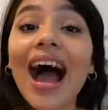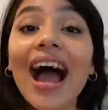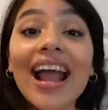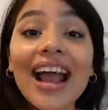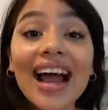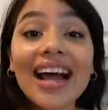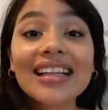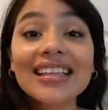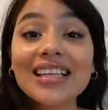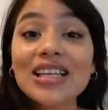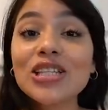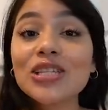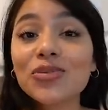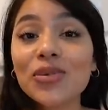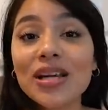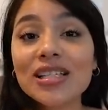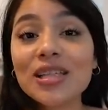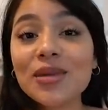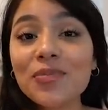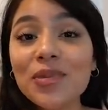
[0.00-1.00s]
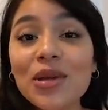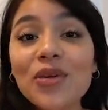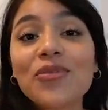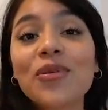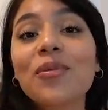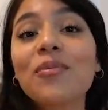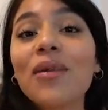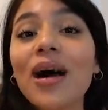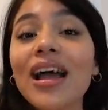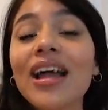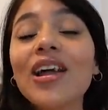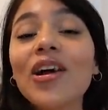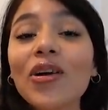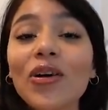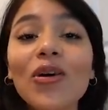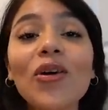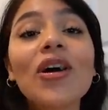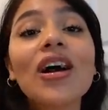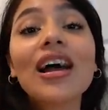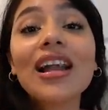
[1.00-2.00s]
I got this recipe from my
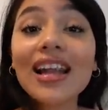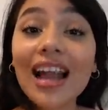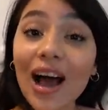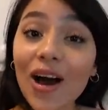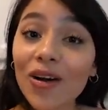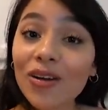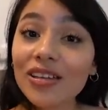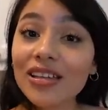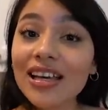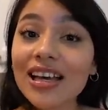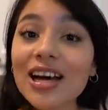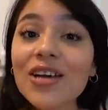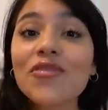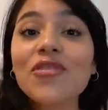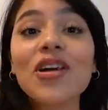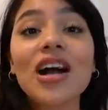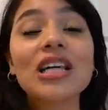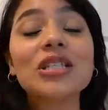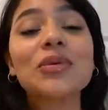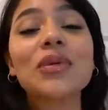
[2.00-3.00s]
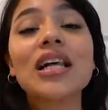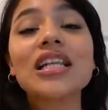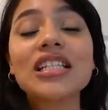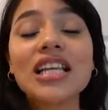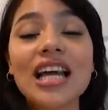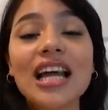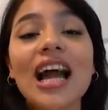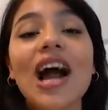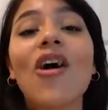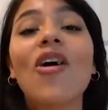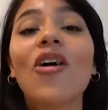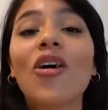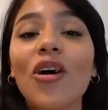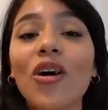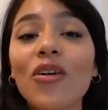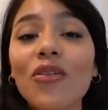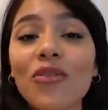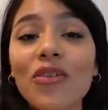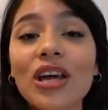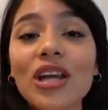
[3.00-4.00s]
girl, Claudia. If you guys want to check out
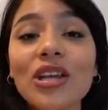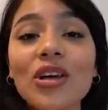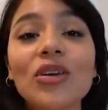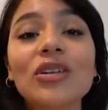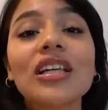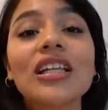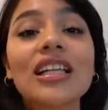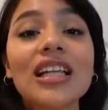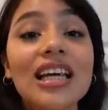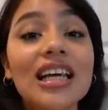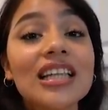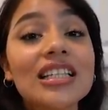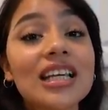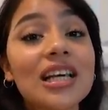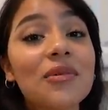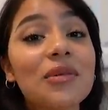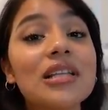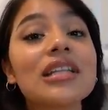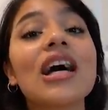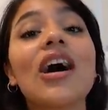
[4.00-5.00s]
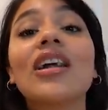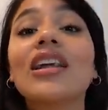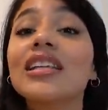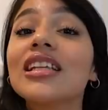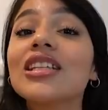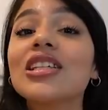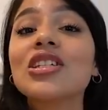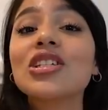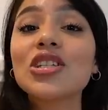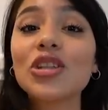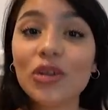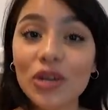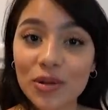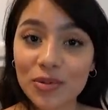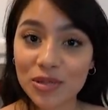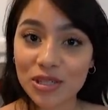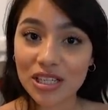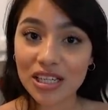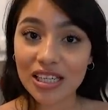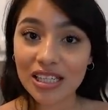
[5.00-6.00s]
her video, the link is going to be down in the
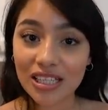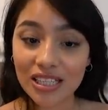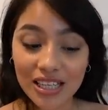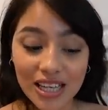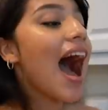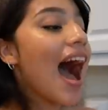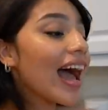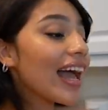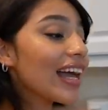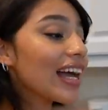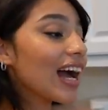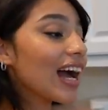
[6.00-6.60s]
description. I